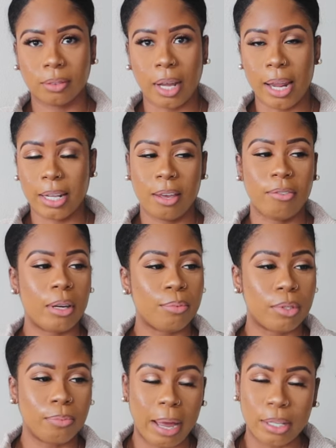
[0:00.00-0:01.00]
I had given up
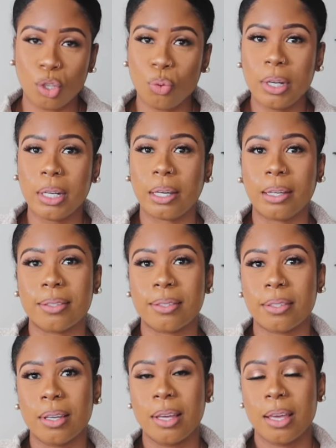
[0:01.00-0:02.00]
my
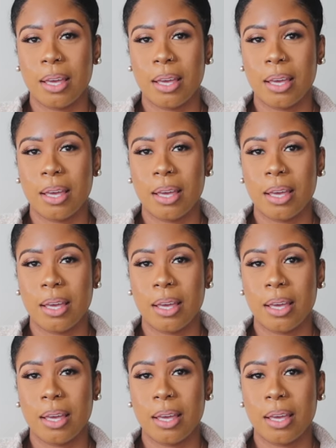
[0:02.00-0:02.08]
20s.